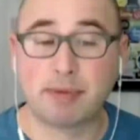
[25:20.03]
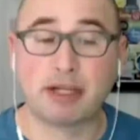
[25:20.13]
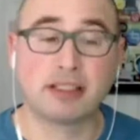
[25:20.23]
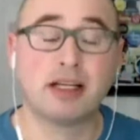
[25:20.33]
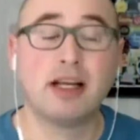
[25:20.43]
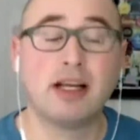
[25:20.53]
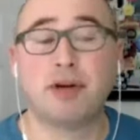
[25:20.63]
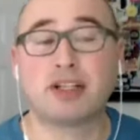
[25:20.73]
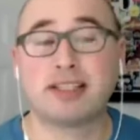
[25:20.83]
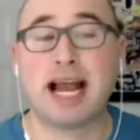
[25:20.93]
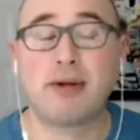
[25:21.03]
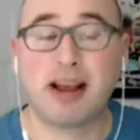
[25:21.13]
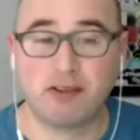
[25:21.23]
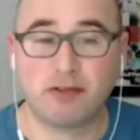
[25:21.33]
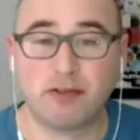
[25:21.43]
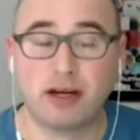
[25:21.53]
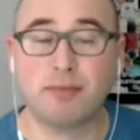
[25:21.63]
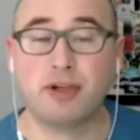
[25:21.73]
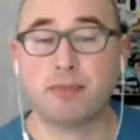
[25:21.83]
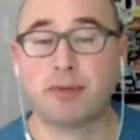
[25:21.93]
right? Because sure. because now you have
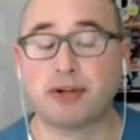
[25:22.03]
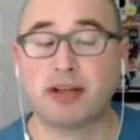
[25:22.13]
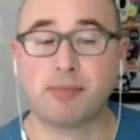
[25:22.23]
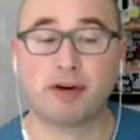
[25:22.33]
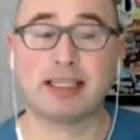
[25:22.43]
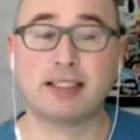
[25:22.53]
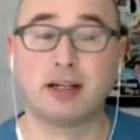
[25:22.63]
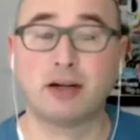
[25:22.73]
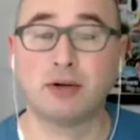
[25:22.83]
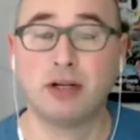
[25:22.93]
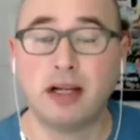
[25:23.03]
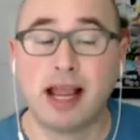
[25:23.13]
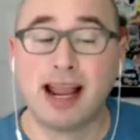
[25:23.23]
um, you're building up your SEO